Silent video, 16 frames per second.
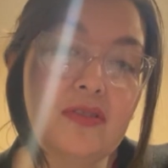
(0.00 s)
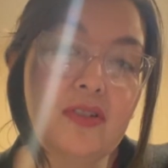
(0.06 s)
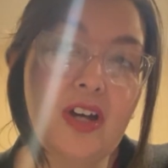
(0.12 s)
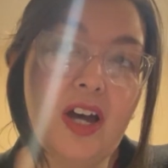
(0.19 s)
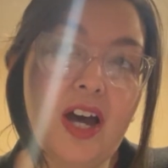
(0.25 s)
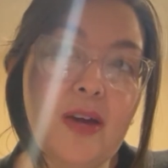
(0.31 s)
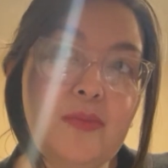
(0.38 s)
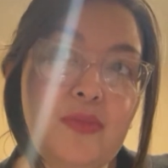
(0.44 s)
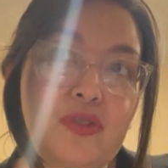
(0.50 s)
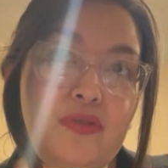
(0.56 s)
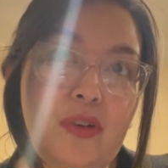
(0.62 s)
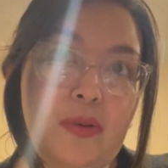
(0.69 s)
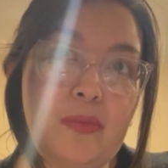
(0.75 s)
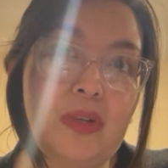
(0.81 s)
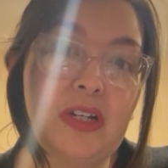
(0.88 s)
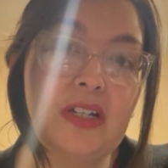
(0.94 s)
comes
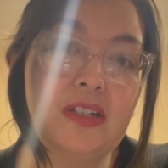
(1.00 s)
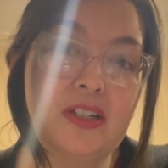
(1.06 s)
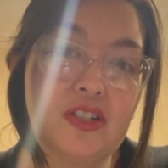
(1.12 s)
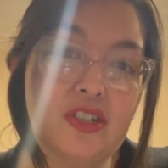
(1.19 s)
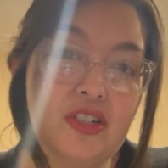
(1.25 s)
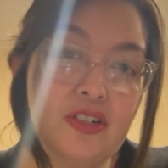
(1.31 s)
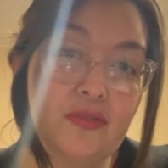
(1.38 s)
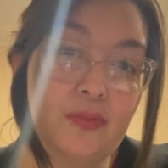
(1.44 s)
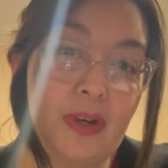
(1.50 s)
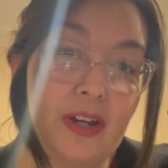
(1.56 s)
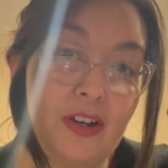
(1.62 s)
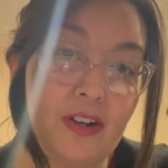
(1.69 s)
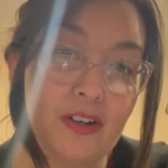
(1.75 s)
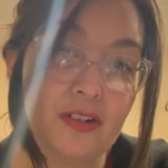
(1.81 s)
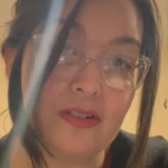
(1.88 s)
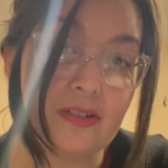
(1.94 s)
from the condition of my
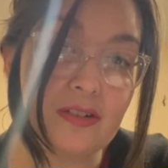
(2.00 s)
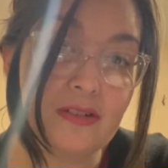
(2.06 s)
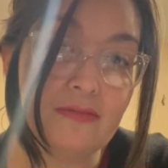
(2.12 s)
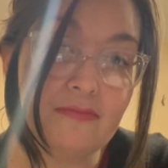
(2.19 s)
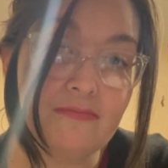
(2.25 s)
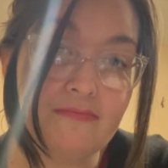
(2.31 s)
heart.